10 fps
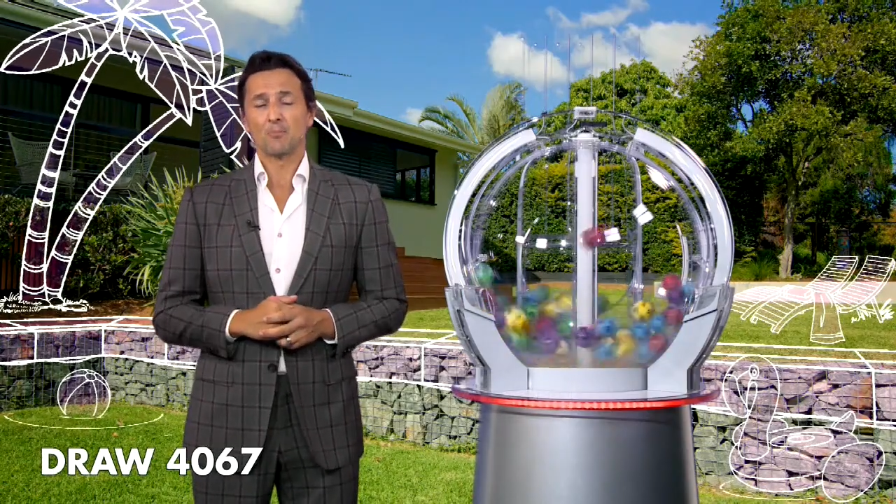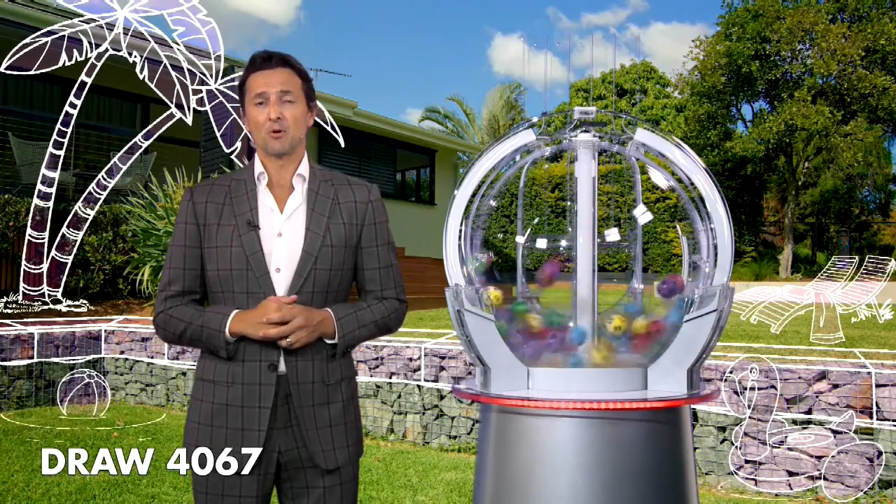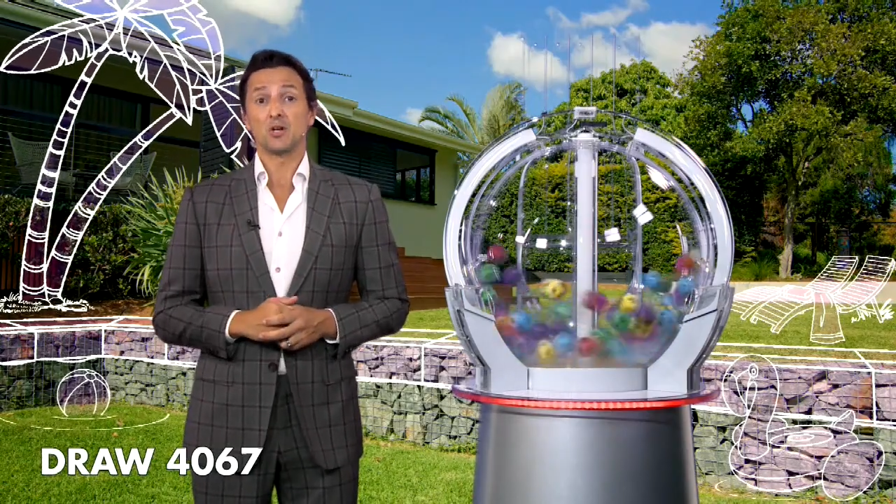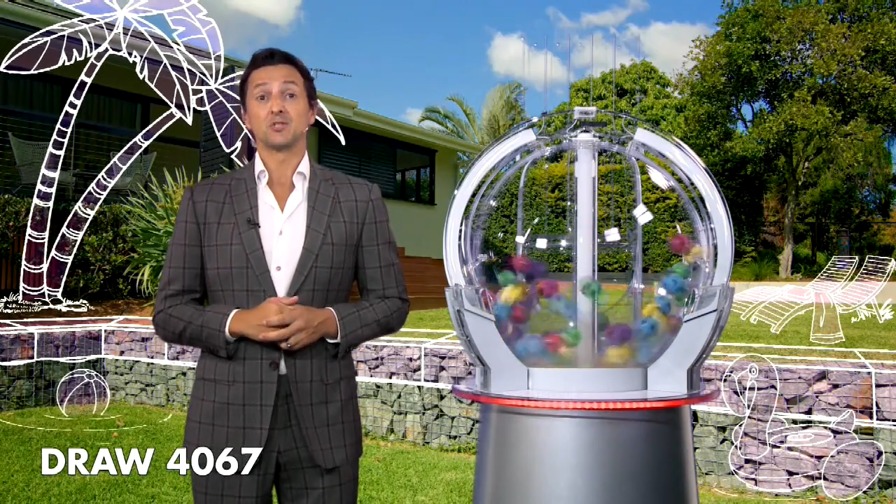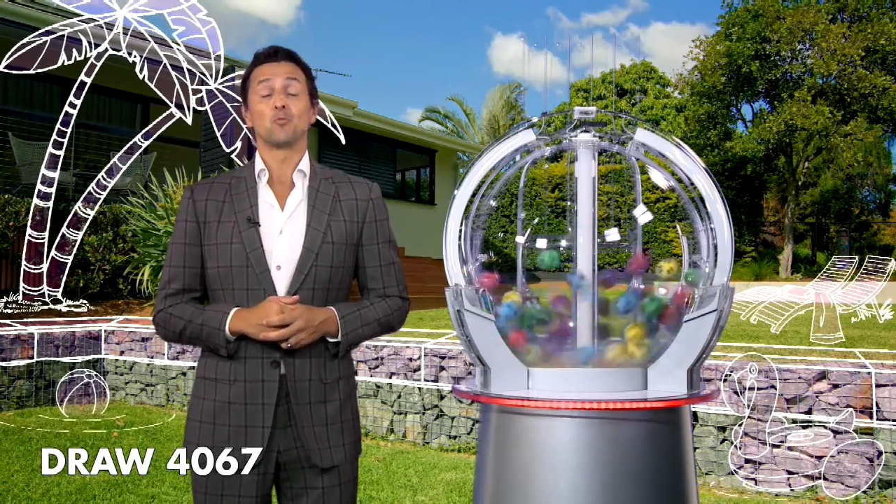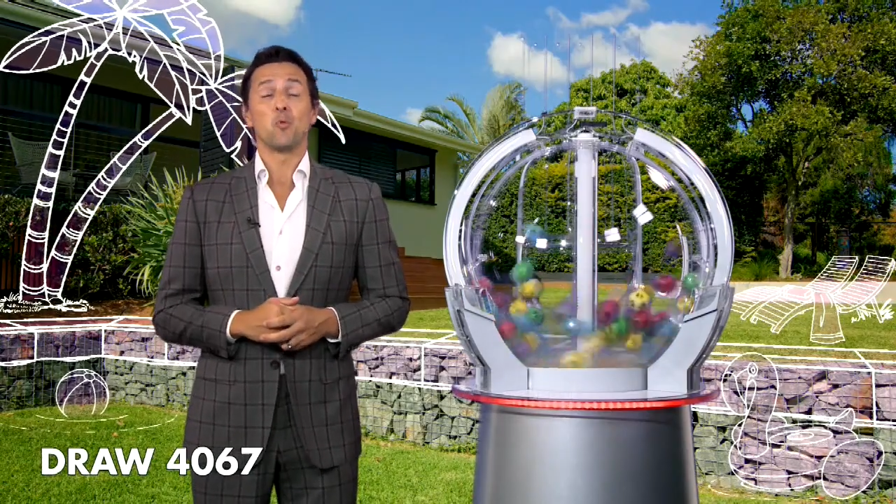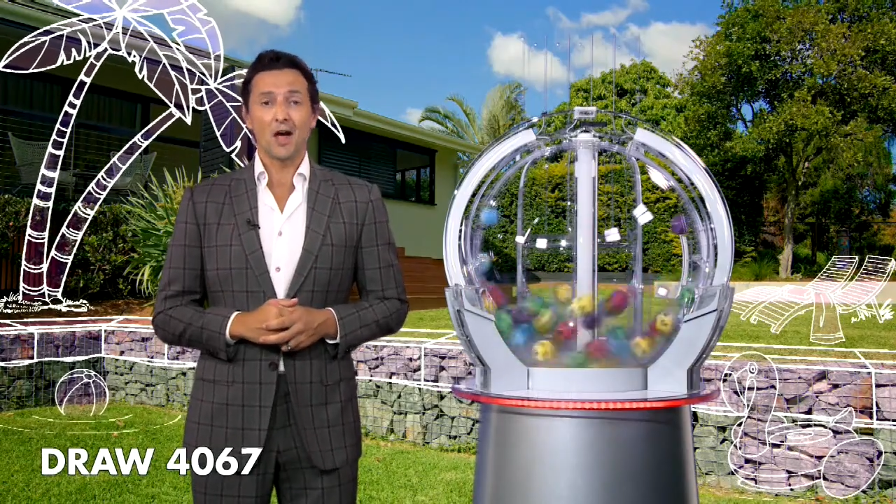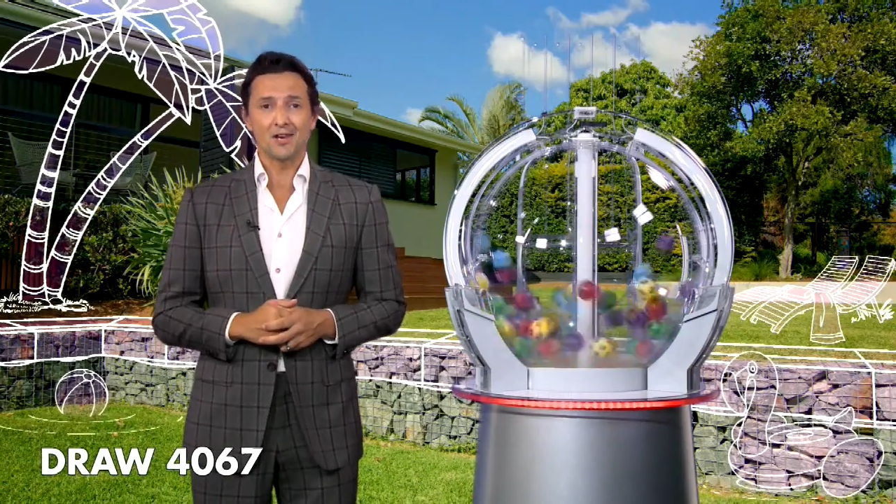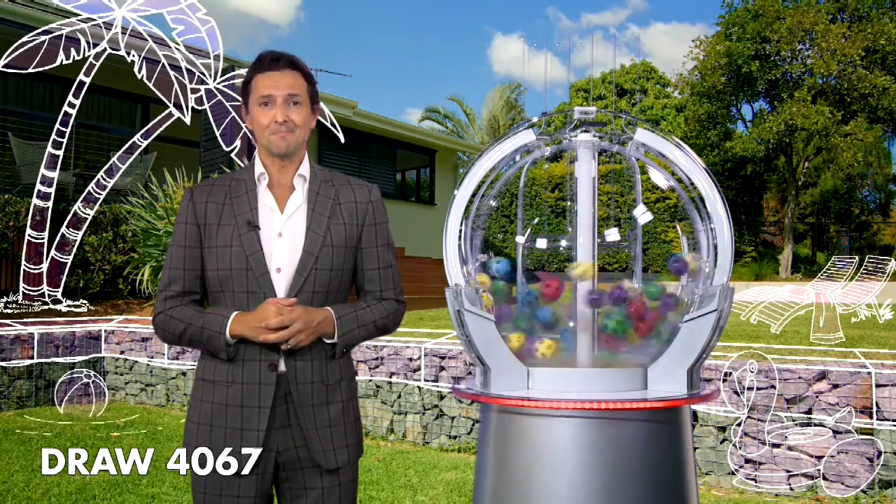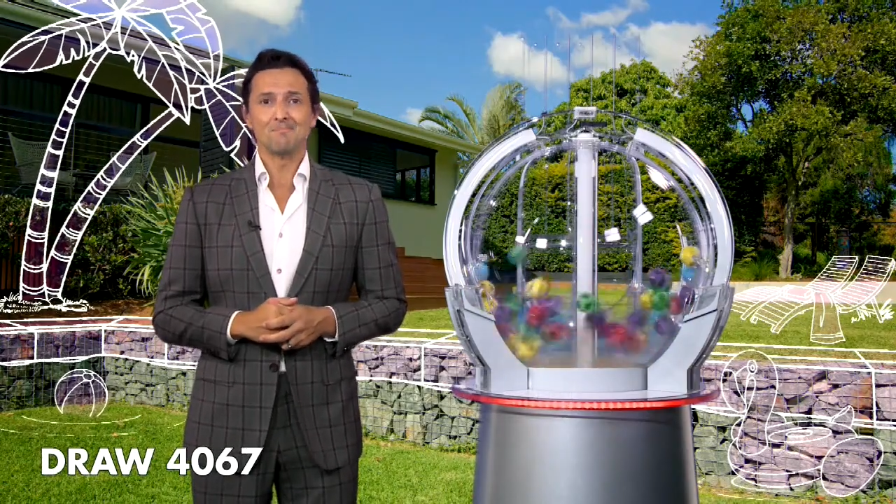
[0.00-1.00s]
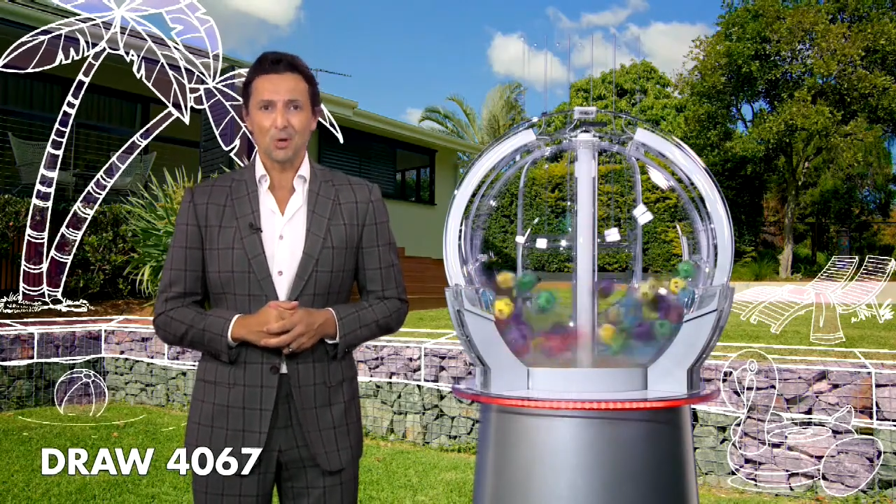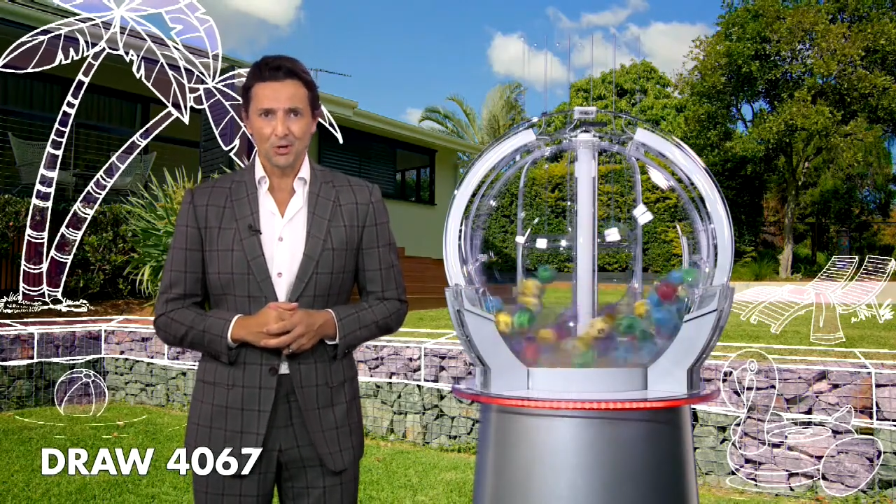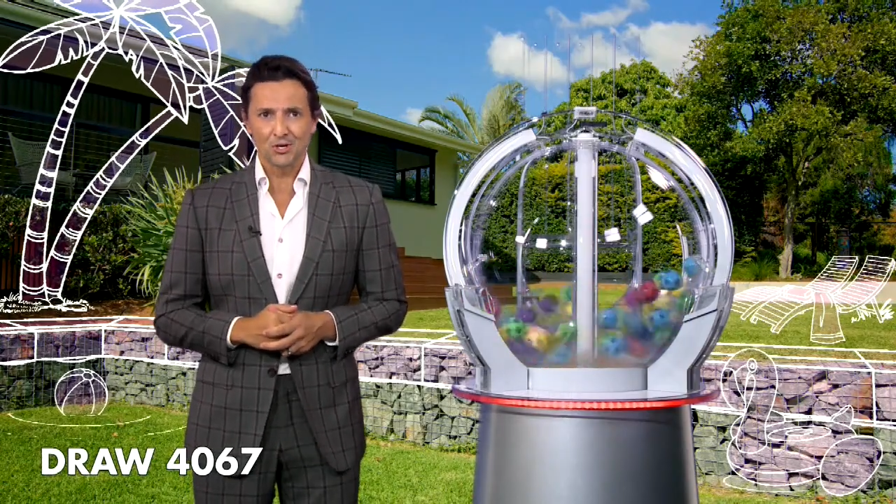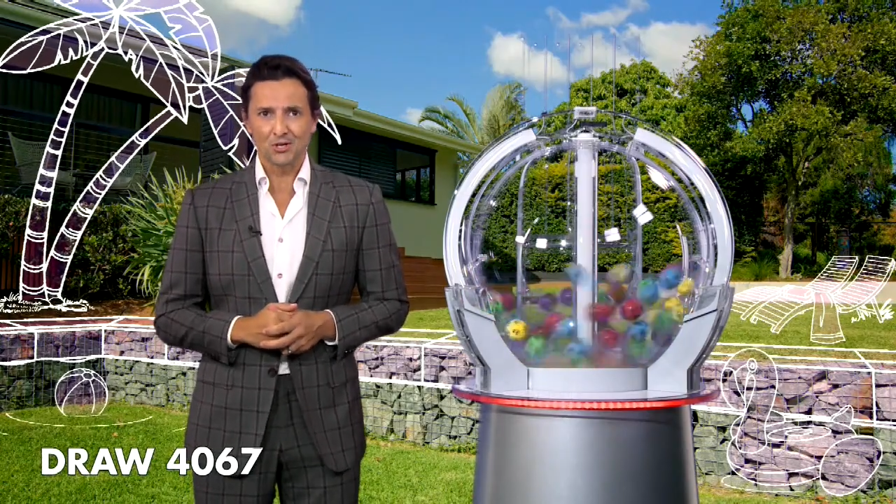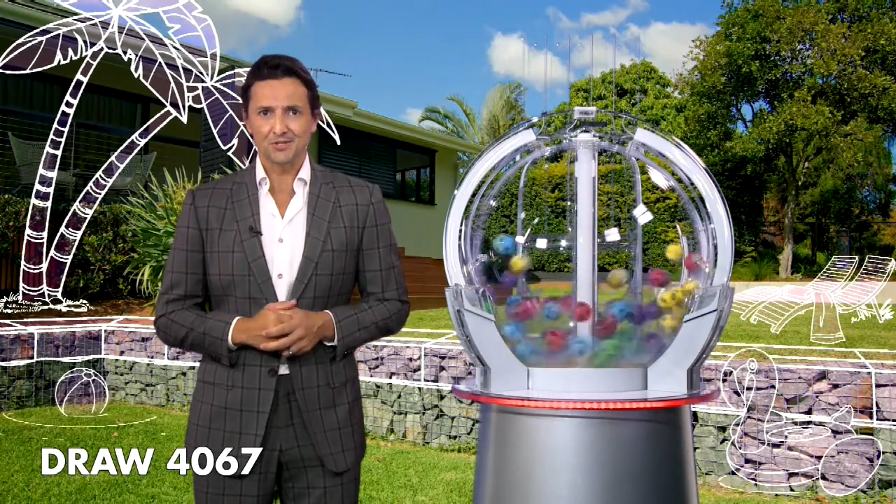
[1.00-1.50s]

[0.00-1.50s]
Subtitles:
prize of $1 million,